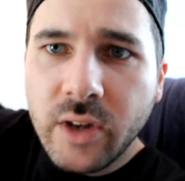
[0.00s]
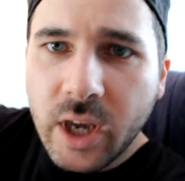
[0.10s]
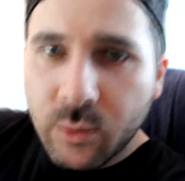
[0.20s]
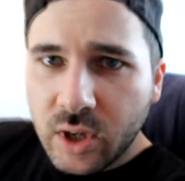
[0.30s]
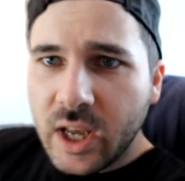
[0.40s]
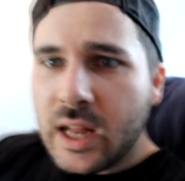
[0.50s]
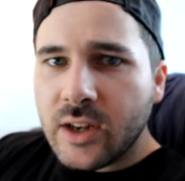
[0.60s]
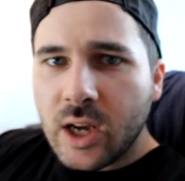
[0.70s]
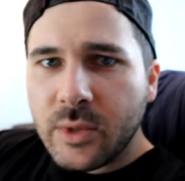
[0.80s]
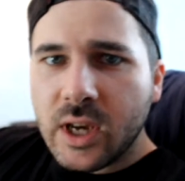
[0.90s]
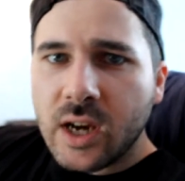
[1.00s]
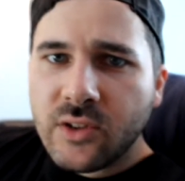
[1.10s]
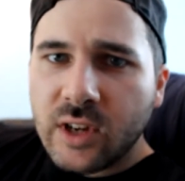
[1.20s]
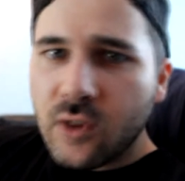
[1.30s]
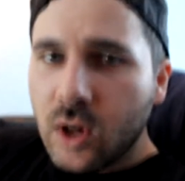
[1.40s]
Yeah, I'm gonna get that down, me guys,
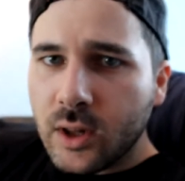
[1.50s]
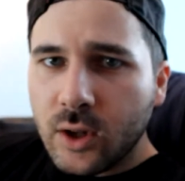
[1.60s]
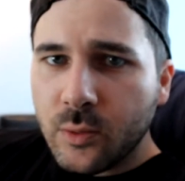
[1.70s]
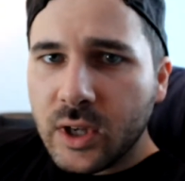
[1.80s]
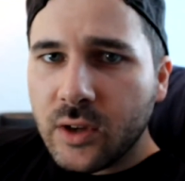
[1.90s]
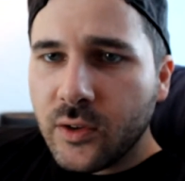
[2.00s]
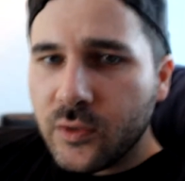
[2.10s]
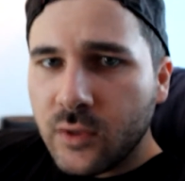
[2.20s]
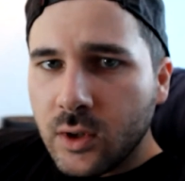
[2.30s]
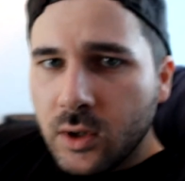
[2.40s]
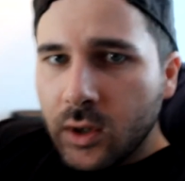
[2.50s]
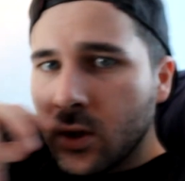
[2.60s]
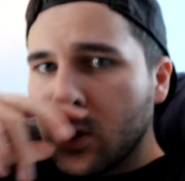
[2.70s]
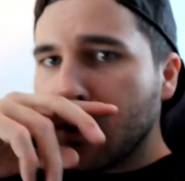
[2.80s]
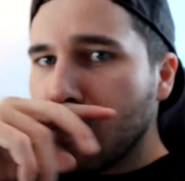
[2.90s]
and I've got a little bit of
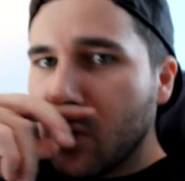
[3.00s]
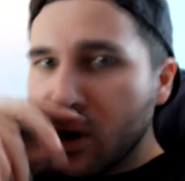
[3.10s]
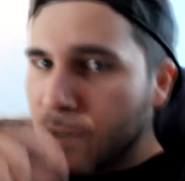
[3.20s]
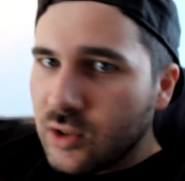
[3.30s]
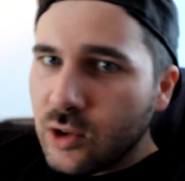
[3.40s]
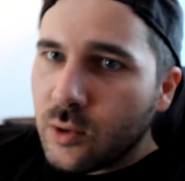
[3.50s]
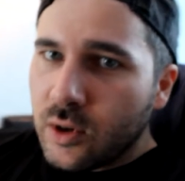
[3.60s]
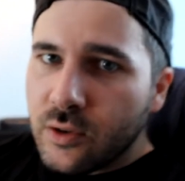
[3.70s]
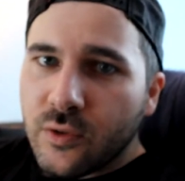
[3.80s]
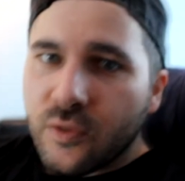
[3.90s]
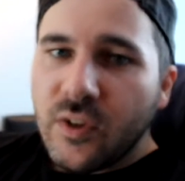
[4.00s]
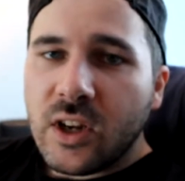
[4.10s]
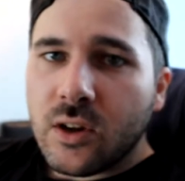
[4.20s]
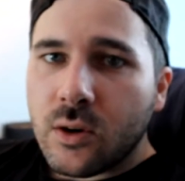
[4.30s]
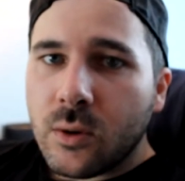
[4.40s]
work to do on another
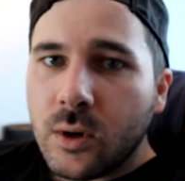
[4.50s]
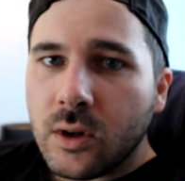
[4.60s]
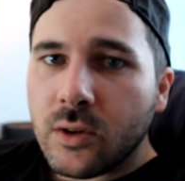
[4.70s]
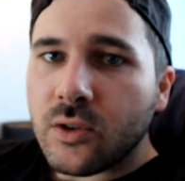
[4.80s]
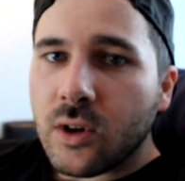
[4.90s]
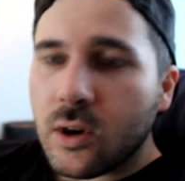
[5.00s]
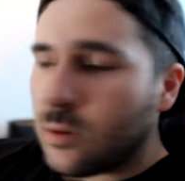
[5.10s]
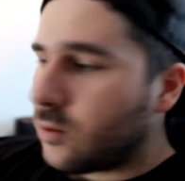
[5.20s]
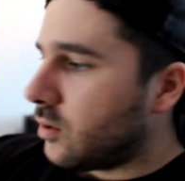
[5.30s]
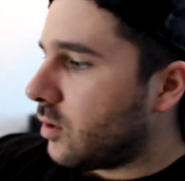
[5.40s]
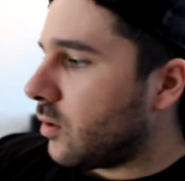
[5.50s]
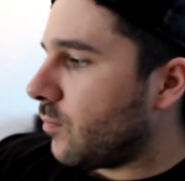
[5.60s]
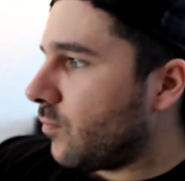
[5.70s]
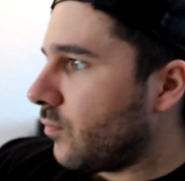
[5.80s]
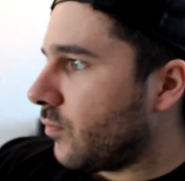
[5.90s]
video. So,
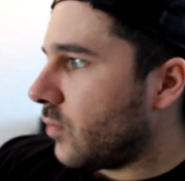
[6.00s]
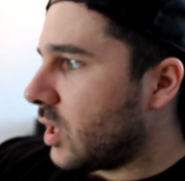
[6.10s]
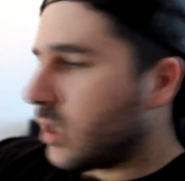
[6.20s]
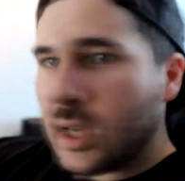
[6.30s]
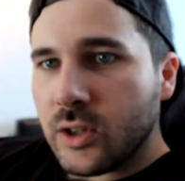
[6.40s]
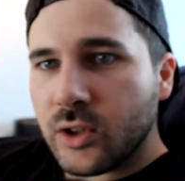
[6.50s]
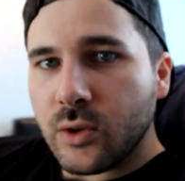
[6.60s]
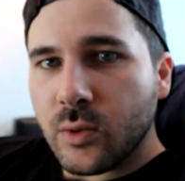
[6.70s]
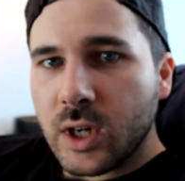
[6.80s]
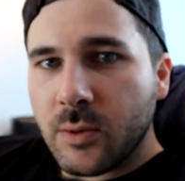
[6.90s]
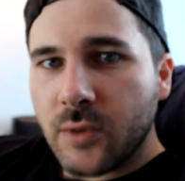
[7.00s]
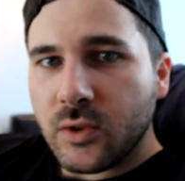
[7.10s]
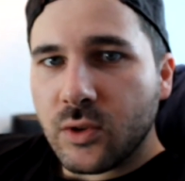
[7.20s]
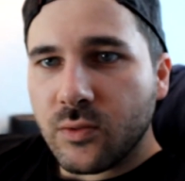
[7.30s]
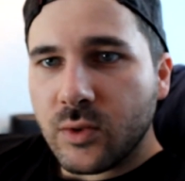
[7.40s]
I'll catch you when I'm
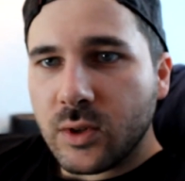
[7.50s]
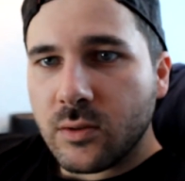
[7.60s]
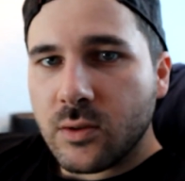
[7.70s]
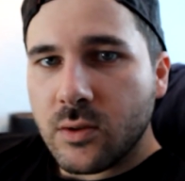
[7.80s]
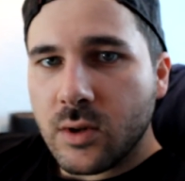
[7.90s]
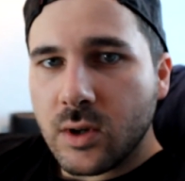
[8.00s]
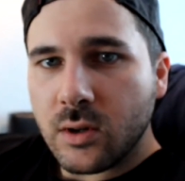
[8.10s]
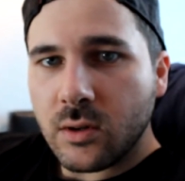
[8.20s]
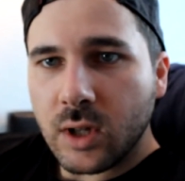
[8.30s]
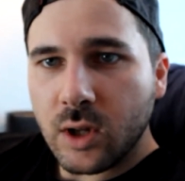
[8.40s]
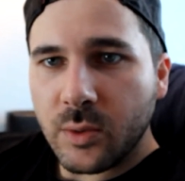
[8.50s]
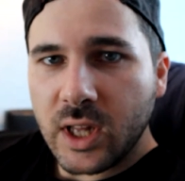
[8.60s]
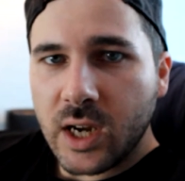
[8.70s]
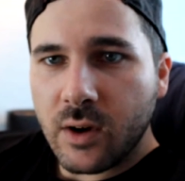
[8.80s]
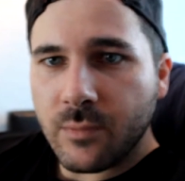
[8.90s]
having something a little bit
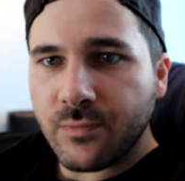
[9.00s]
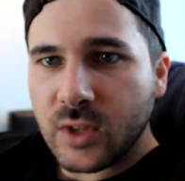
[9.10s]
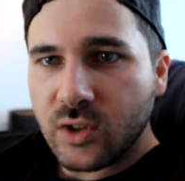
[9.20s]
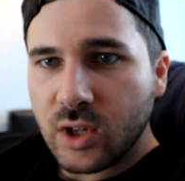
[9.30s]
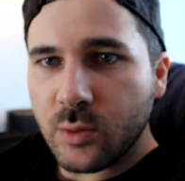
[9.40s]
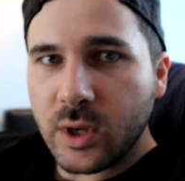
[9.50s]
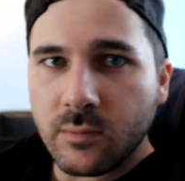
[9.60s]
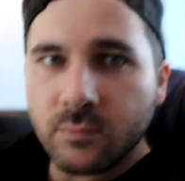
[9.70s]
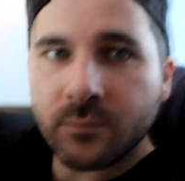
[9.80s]
later on. See you in a bit.